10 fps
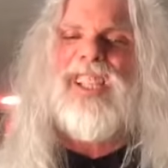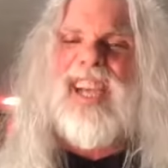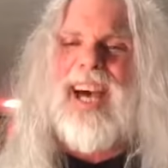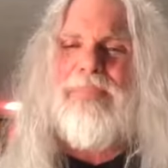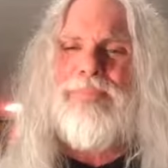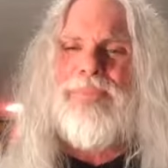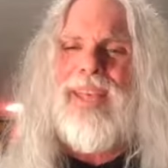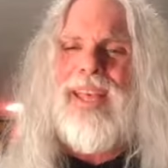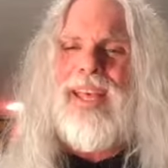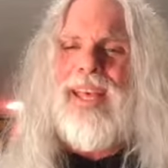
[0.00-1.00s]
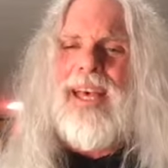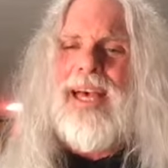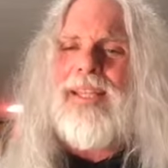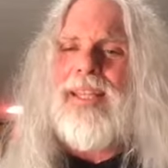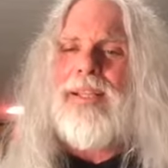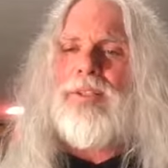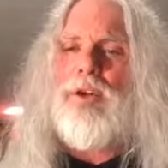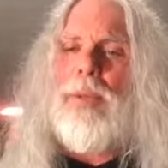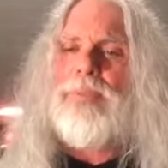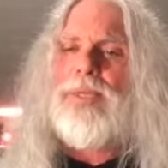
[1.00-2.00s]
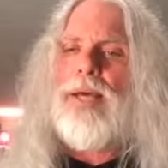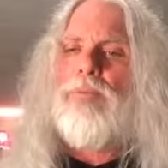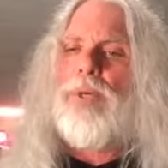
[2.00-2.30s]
yet. And Trump said